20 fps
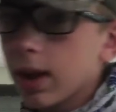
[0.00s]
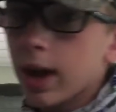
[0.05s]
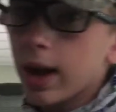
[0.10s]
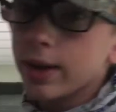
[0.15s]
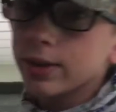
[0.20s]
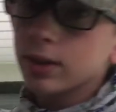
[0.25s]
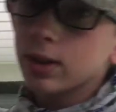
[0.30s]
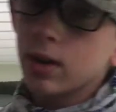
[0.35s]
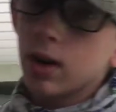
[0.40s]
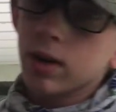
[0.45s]

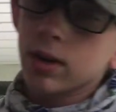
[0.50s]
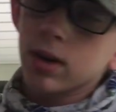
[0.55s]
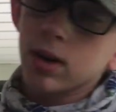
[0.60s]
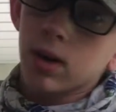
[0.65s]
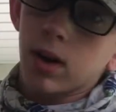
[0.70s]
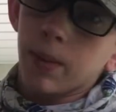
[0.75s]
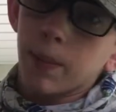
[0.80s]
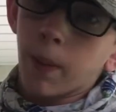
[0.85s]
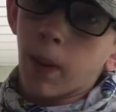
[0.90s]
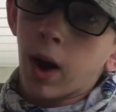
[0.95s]
as you all know,
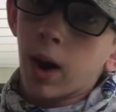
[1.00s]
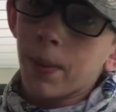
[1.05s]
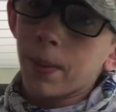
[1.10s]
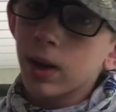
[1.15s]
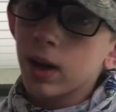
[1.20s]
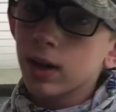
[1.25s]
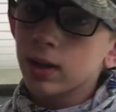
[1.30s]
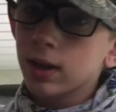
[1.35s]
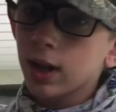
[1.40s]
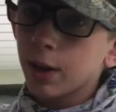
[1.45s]
I'm probably
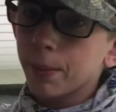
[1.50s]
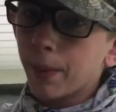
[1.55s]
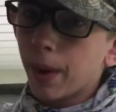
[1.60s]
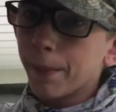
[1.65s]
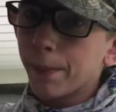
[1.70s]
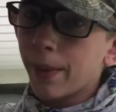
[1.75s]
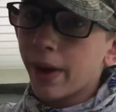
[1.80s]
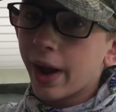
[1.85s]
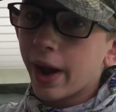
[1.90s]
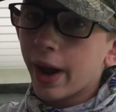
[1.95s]
gonna take my
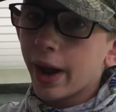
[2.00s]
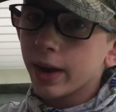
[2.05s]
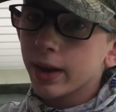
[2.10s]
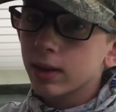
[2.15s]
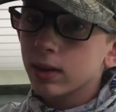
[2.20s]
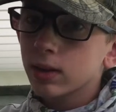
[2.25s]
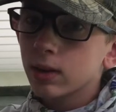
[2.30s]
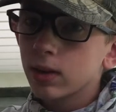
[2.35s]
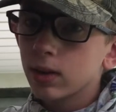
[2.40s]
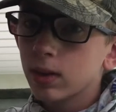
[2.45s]

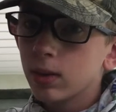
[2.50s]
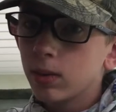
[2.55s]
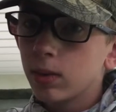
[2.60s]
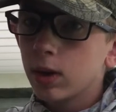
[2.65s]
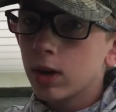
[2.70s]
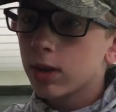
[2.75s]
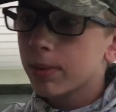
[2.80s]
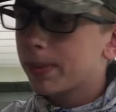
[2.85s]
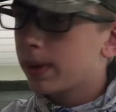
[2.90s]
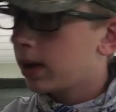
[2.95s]
bag
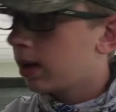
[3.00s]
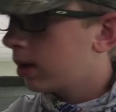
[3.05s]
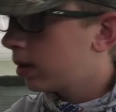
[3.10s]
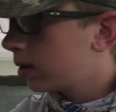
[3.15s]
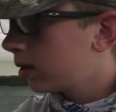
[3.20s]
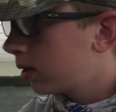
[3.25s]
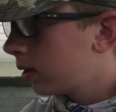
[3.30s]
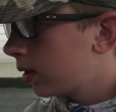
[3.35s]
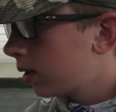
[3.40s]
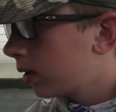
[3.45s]
with me,
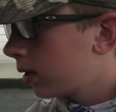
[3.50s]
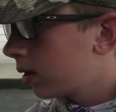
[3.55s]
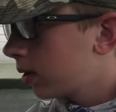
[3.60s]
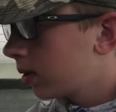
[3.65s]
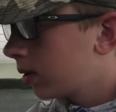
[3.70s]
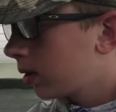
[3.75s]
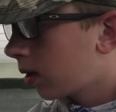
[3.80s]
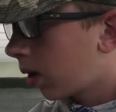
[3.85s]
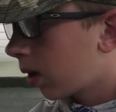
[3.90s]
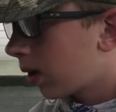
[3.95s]

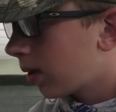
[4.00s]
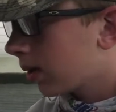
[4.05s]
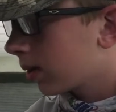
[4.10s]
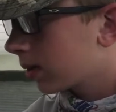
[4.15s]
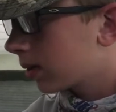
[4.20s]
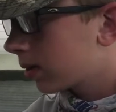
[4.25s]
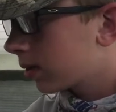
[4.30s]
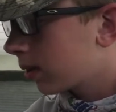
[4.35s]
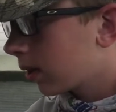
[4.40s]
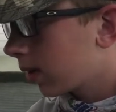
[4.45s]
and all
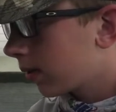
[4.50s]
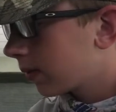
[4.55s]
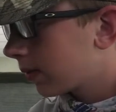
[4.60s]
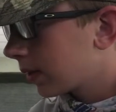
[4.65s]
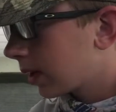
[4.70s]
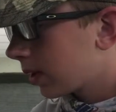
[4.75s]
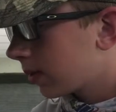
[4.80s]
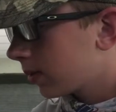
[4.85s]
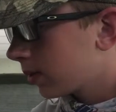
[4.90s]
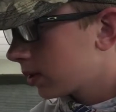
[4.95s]
the stuff
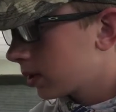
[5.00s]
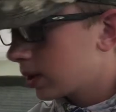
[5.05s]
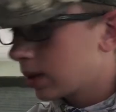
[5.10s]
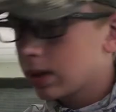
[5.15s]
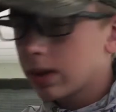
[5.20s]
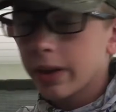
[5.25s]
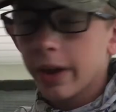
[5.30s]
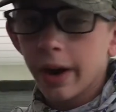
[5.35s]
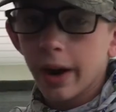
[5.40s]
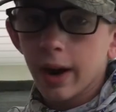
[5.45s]
that was
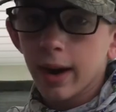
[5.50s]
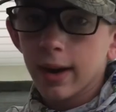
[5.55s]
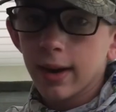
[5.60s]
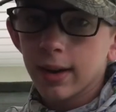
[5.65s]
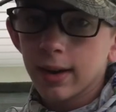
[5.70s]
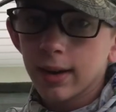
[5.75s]
in there,